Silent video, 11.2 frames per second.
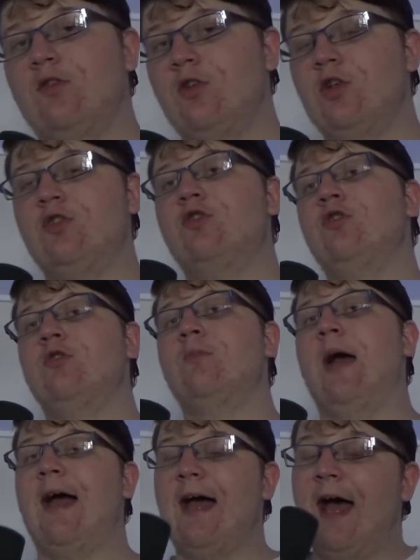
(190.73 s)
YouTube
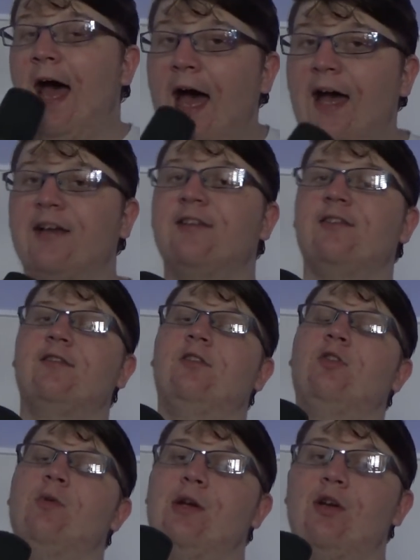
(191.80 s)
has
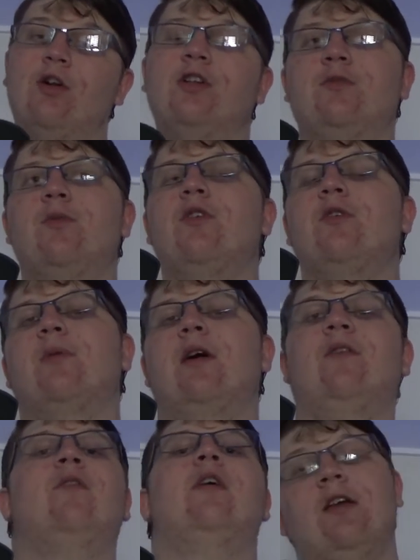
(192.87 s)
to acknowledge
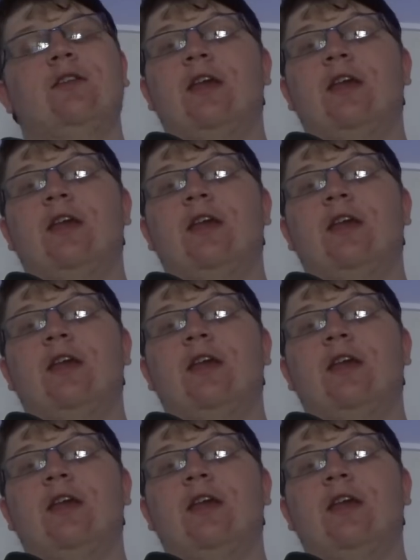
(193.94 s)
Pewdiepie finally.